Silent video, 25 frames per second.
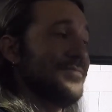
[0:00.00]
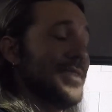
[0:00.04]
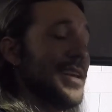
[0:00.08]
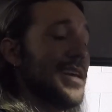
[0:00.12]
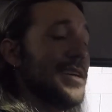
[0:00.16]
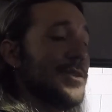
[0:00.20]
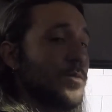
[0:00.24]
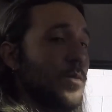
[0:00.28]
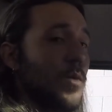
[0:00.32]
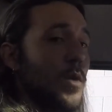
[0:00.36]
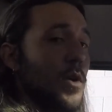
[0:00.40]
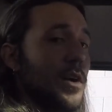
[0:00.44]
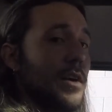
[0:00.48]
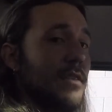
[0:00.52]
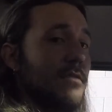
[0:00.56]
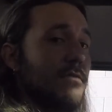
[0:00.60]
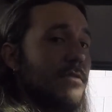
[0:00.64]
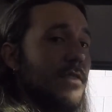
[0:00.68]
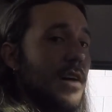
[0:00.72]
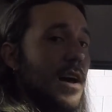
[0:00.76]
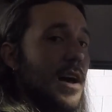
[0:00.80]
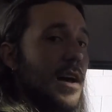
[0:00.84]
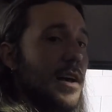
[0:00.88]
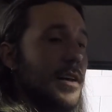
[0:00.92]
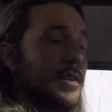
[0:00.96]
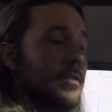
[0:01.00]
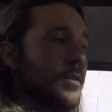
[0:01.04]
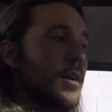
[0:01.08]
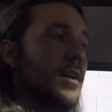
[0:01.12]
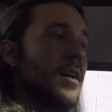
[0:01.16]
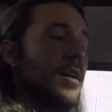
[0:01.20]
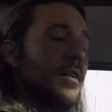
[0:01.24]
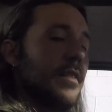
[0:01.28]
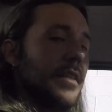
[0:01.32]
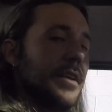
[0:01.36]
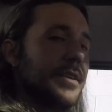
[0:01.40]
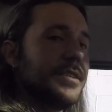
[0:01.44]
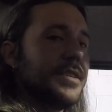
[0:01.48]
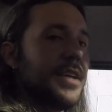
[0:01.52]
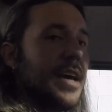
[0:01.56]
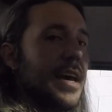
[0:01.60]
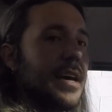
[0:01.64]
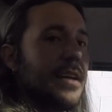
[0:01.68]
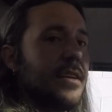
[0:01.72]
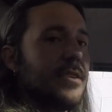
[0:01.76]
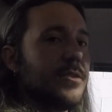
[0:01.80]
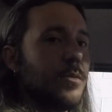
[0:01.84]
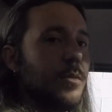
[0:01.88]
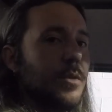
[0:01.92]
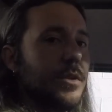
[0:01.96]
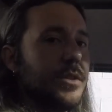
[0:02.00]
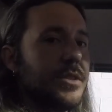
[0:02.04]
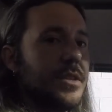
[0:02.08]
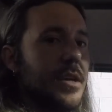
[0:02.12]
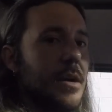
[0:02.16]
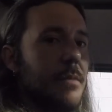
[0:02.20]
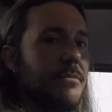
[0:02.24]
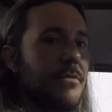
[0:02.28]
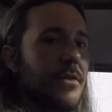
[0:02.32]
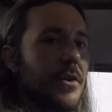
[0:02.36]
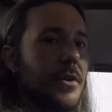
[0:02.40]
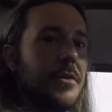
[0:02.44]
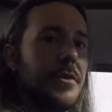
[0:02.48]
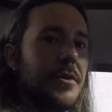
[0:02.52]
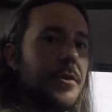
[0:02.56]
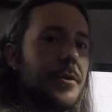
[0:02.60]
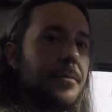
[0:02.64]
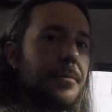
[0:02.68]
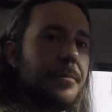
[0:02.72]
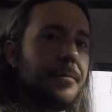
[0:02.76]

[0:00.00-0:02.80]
is working fine. Let's take this one step further.